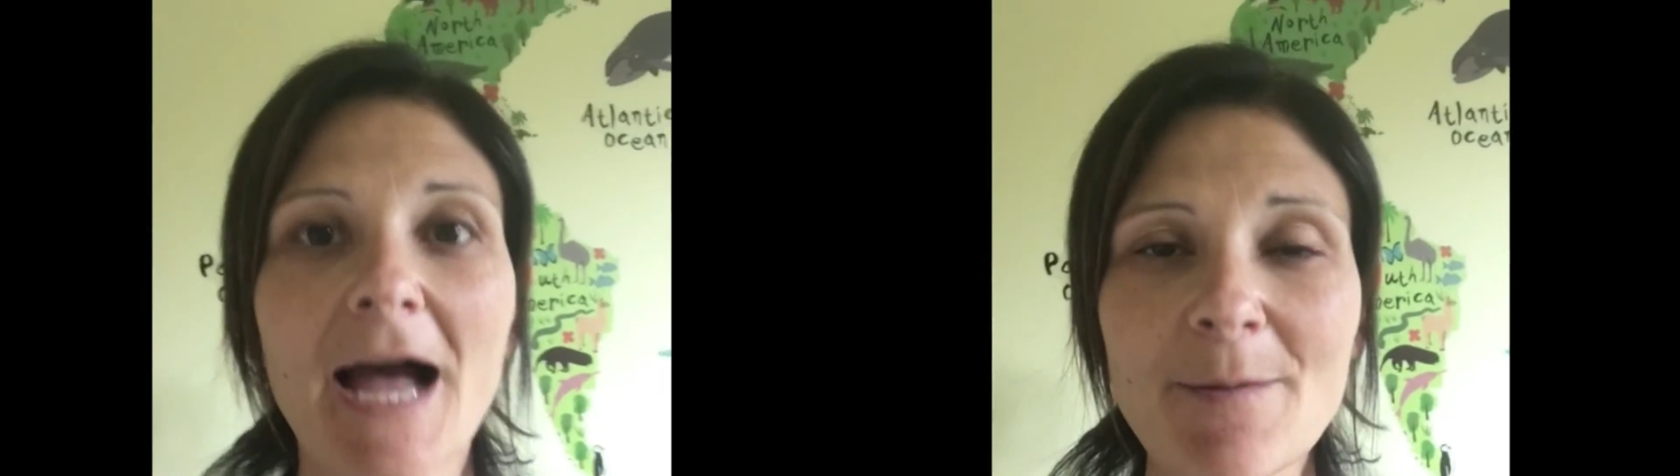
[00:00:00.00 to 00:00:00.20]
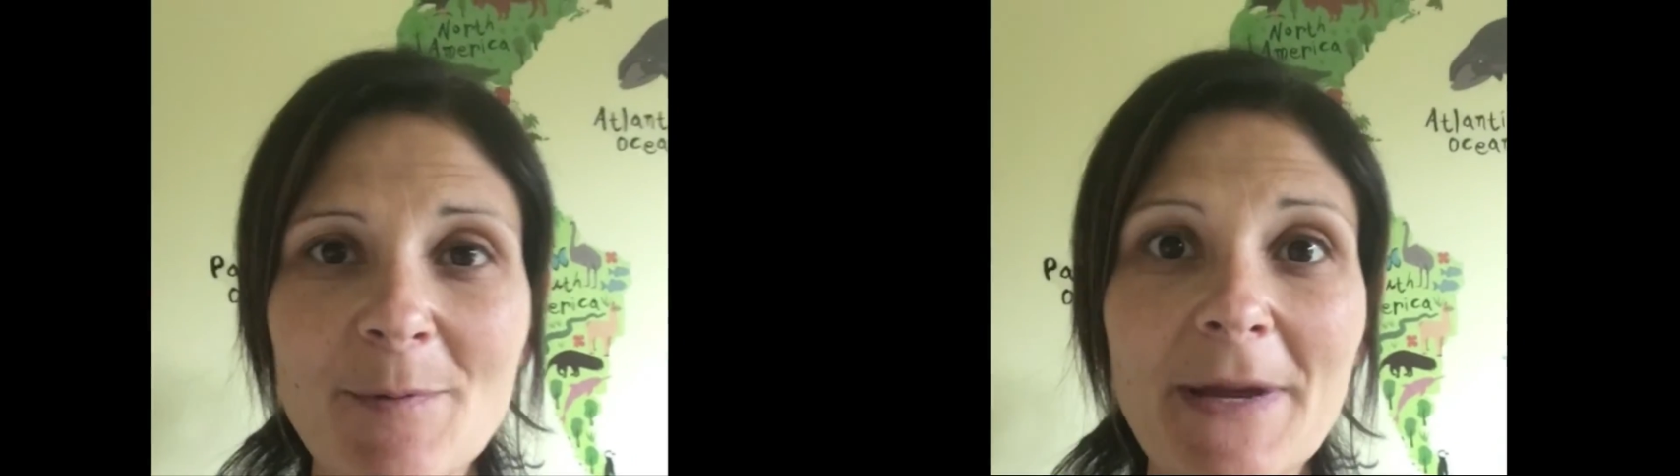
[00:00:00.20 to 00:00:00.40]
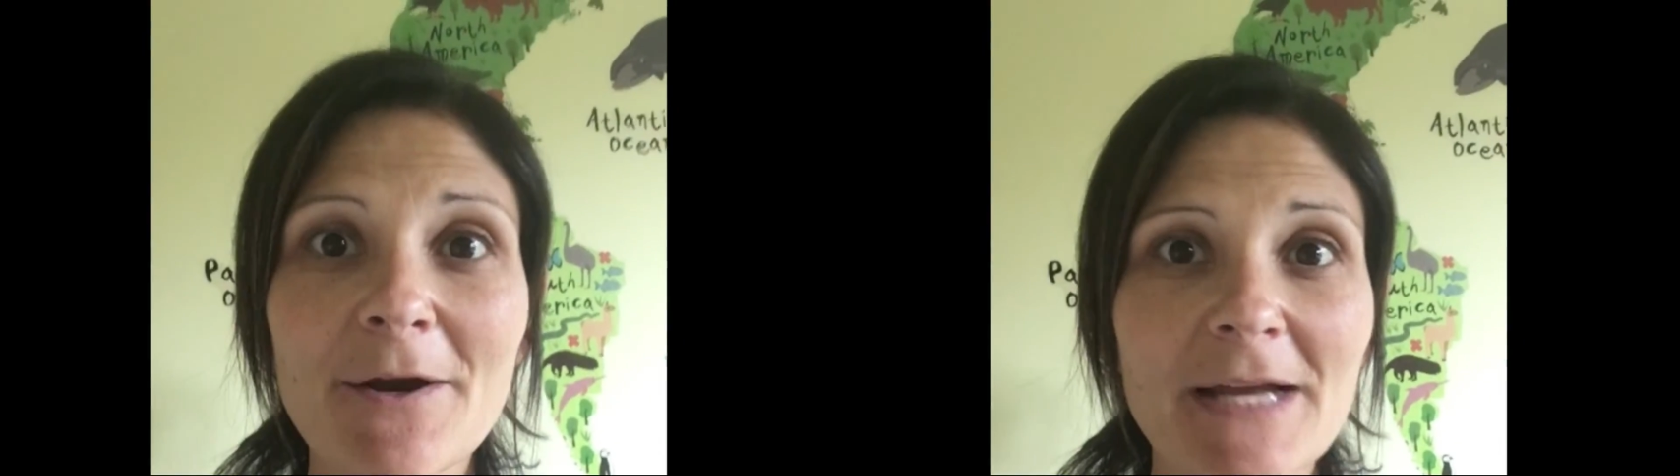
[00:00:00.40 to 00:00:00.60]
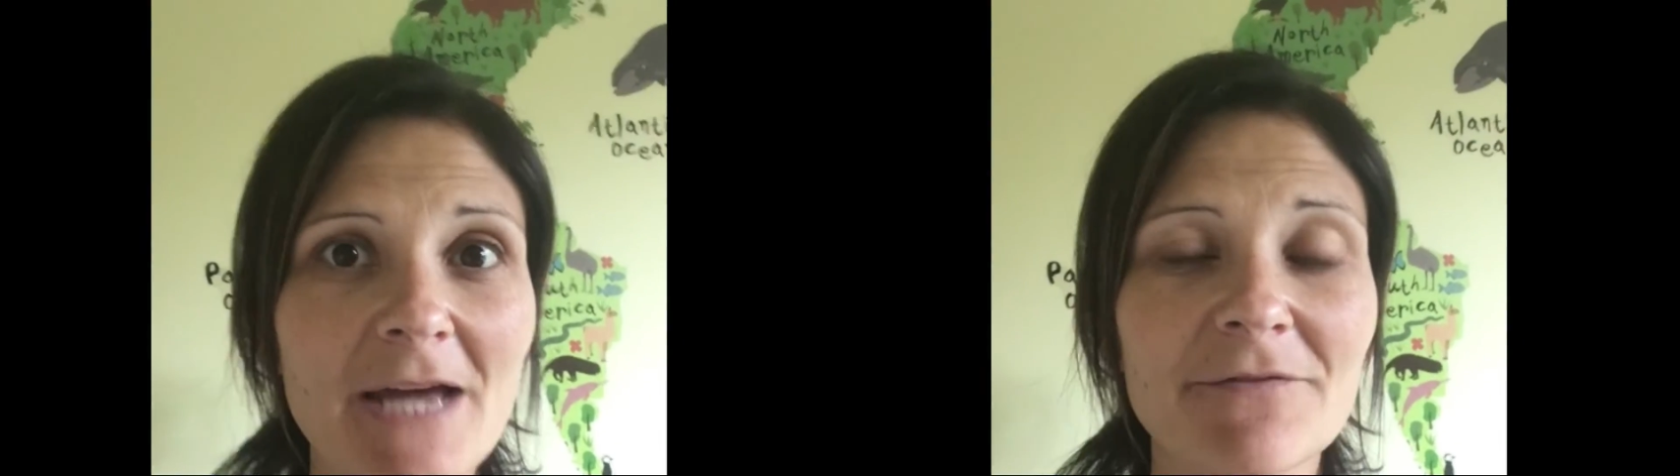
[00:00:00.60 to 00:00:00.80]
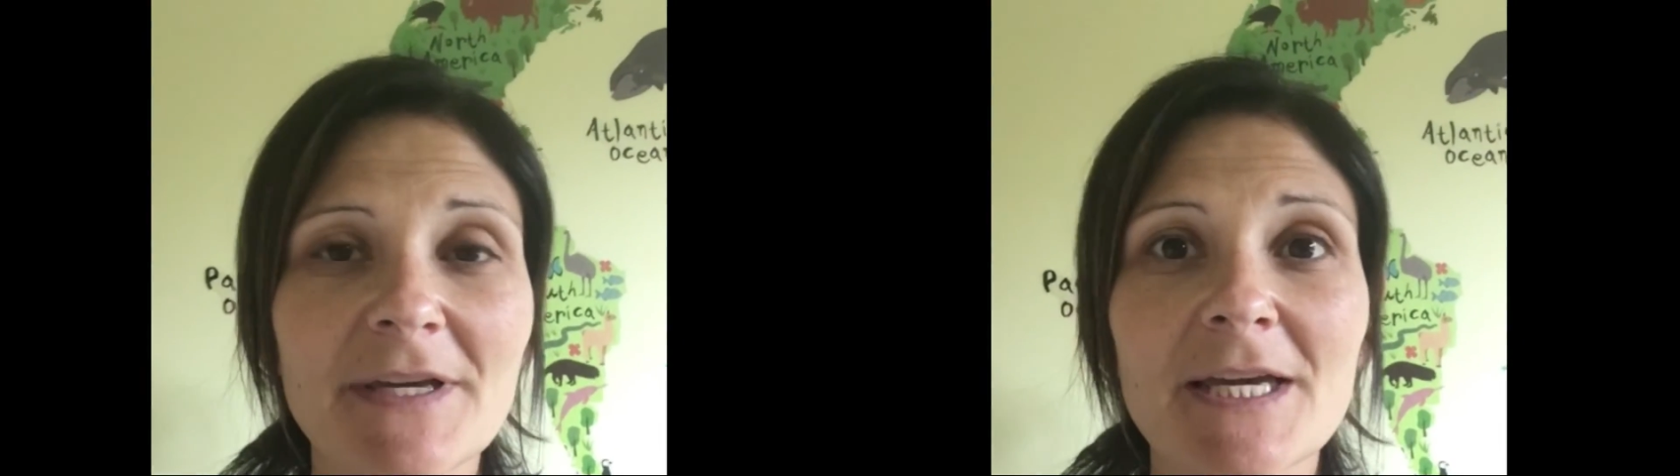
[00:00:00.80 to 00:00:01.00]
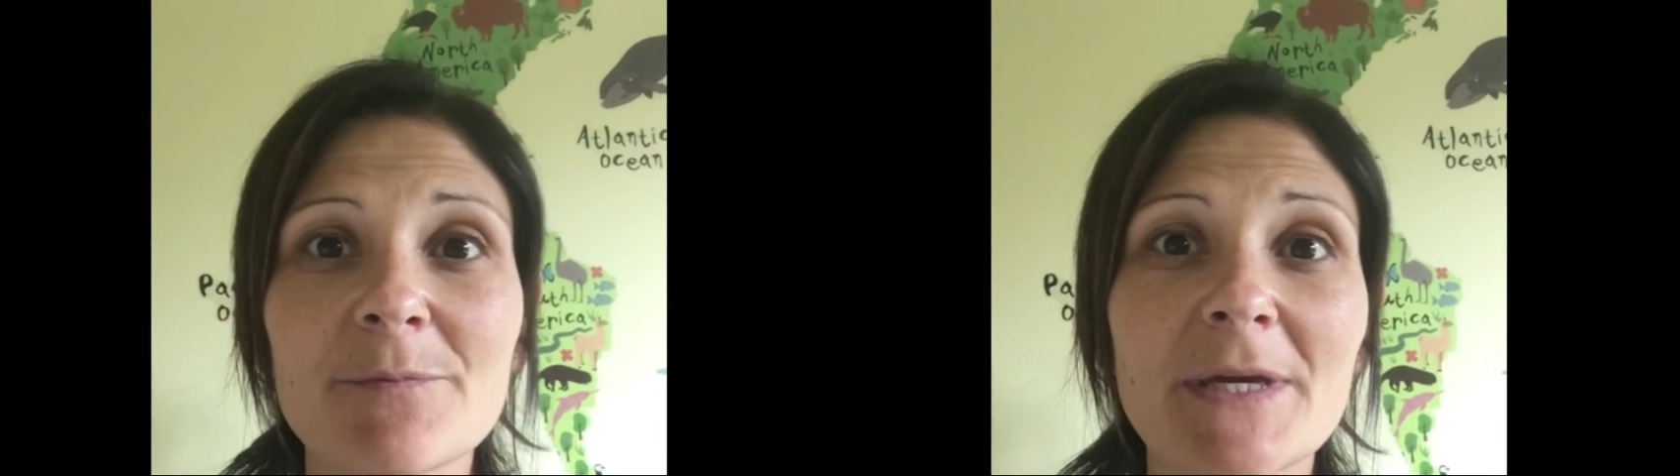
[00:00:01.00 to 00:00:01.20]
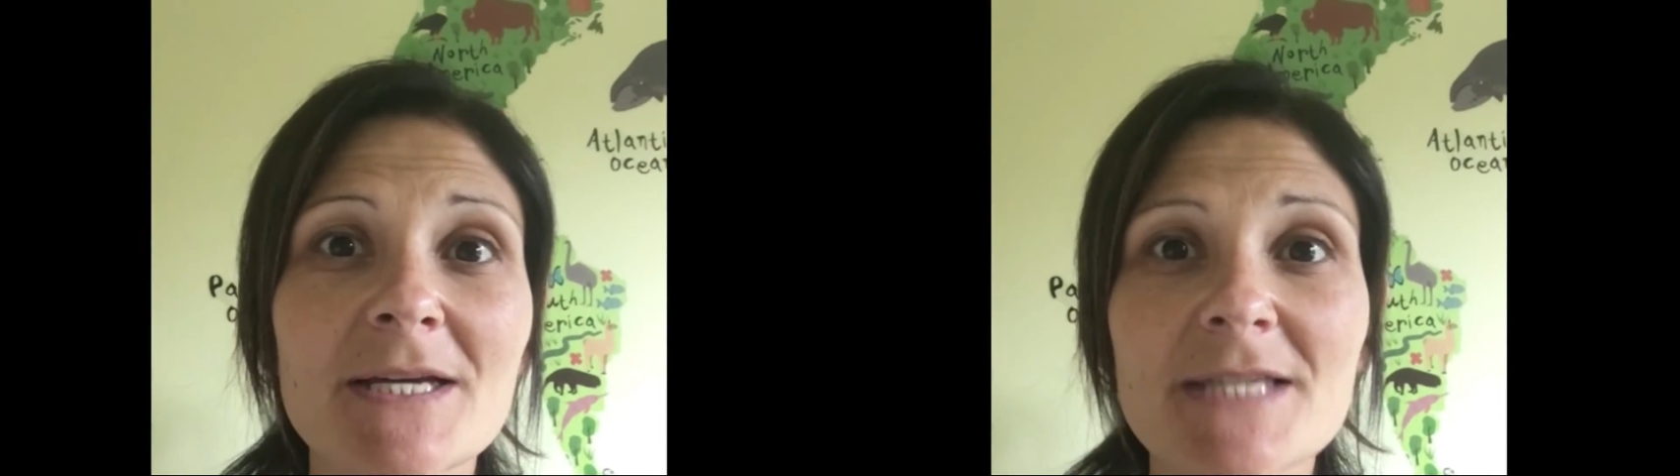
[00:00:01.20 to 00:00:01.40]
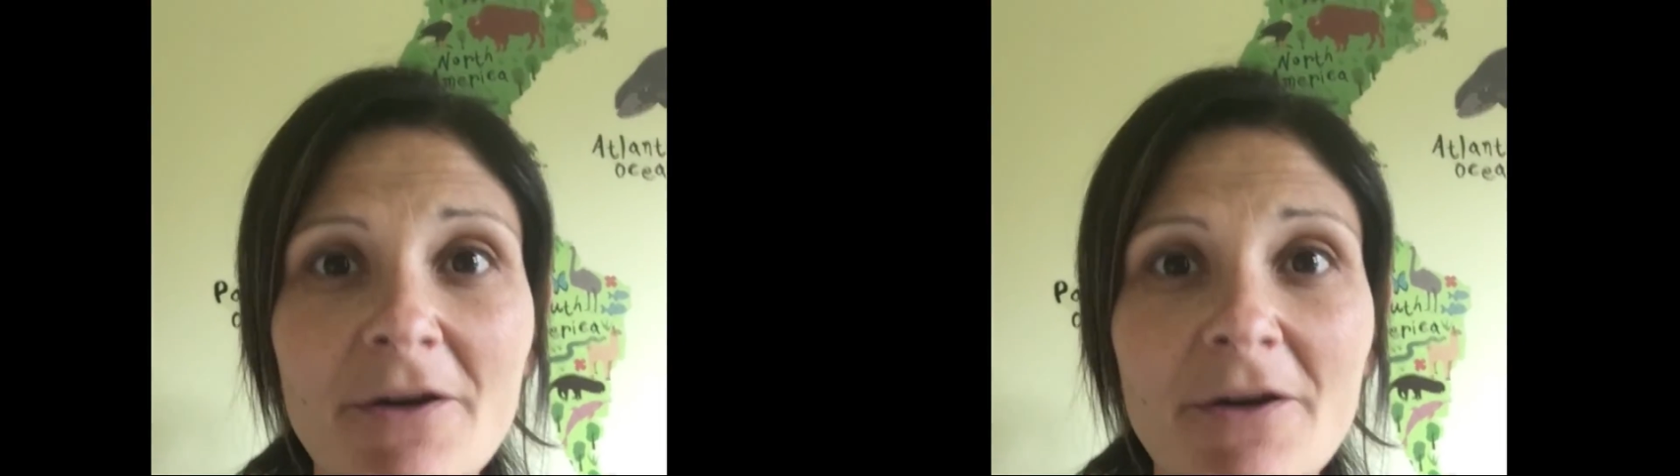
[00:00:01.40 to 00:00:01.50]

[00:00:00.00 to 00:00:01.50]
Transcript: I'm a parent advocate because